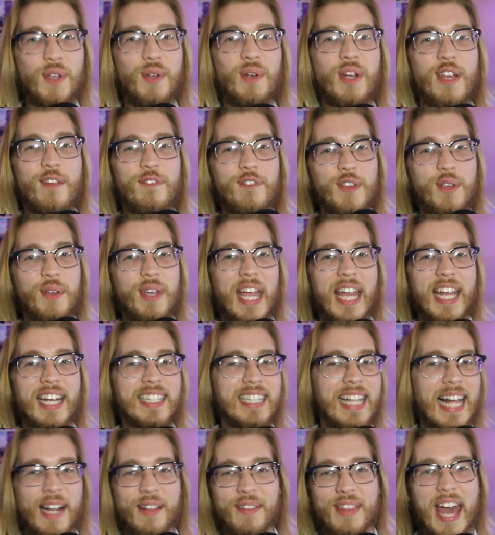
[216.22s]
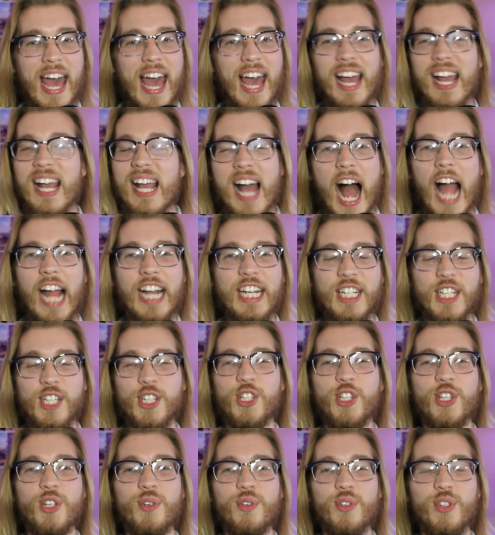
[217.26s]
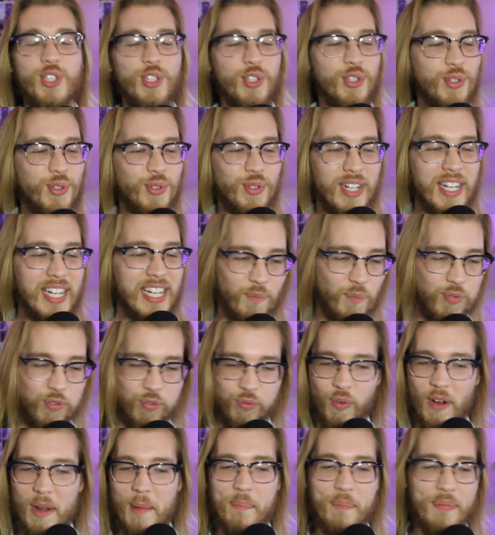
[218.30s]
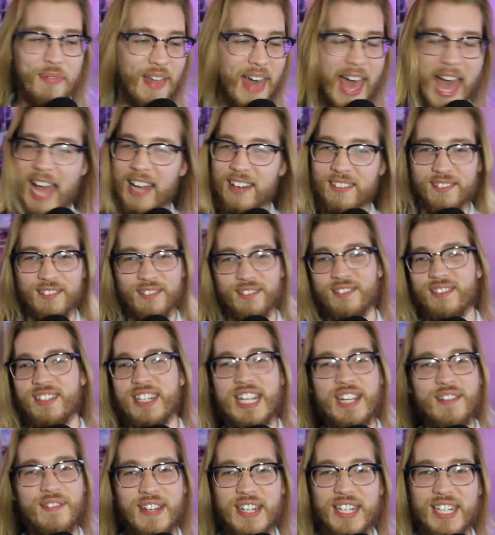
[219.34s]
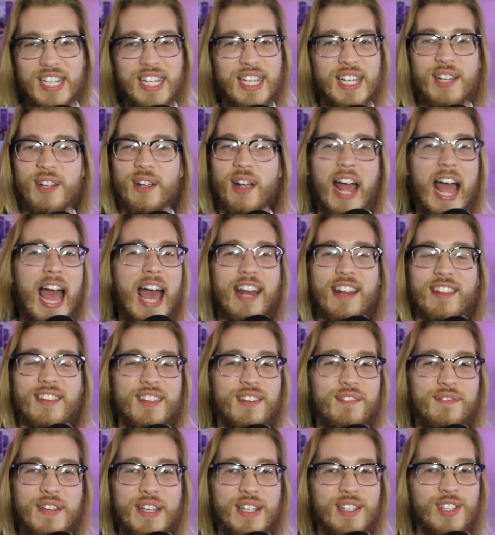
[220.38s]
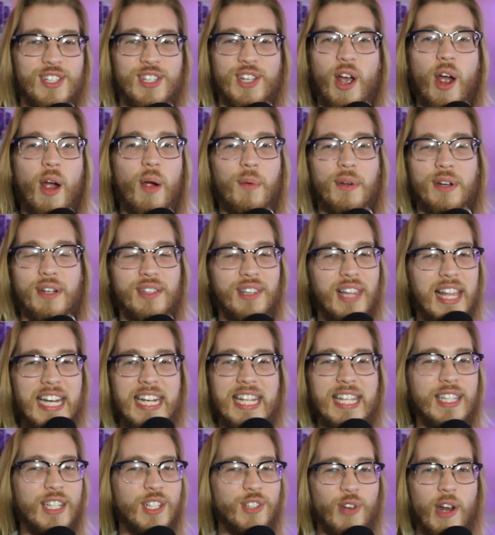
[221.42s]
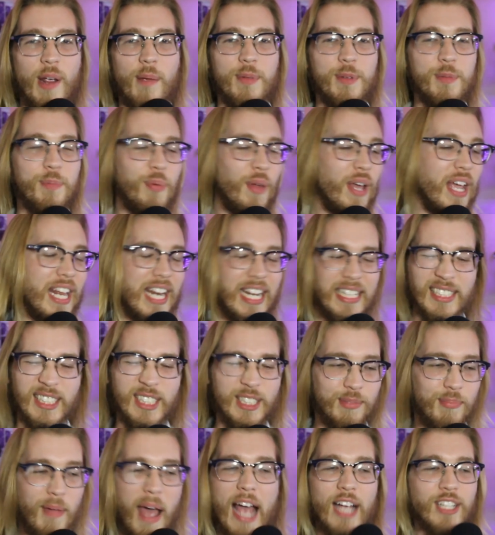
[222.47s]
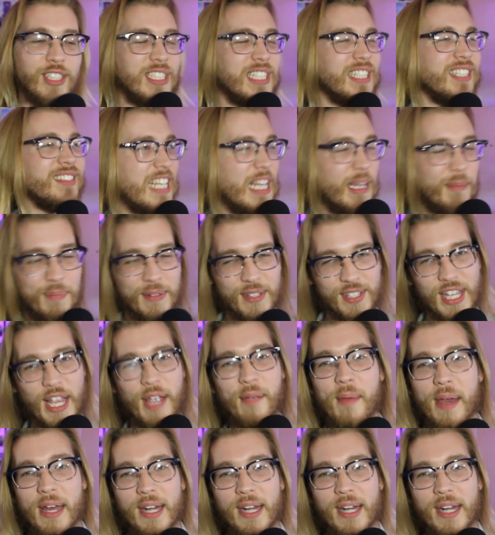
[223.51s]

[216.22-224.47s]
you can't allow that, I need you to rip that DVD out of the VCR when Lady and the Tramp is playing and smash it. Keep the same